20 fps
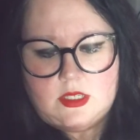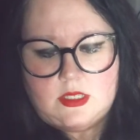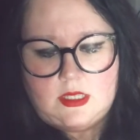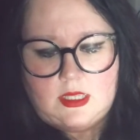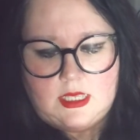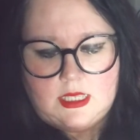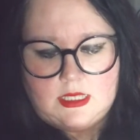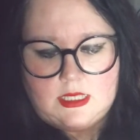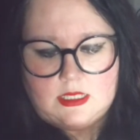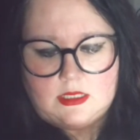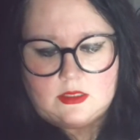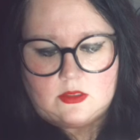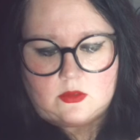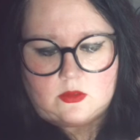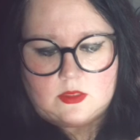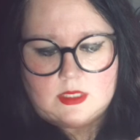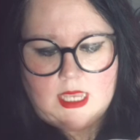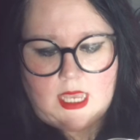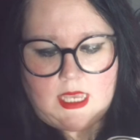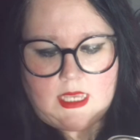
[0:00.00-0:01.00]
and then little
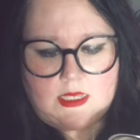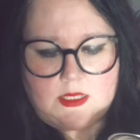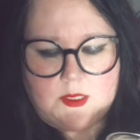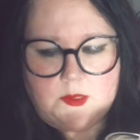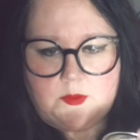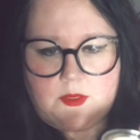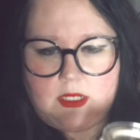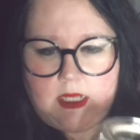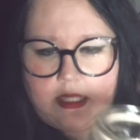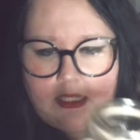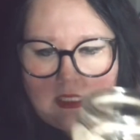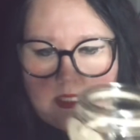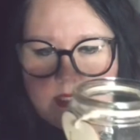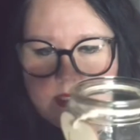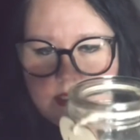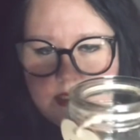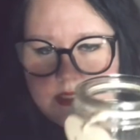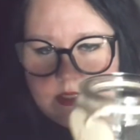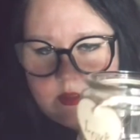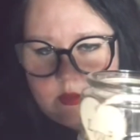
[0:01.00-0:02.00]
tags, but I like
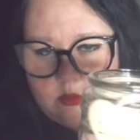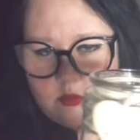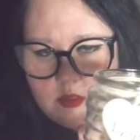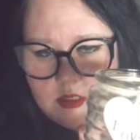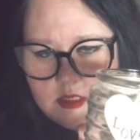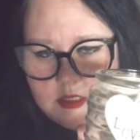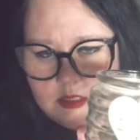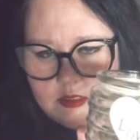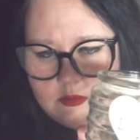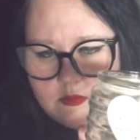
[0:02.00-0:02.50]
these little ones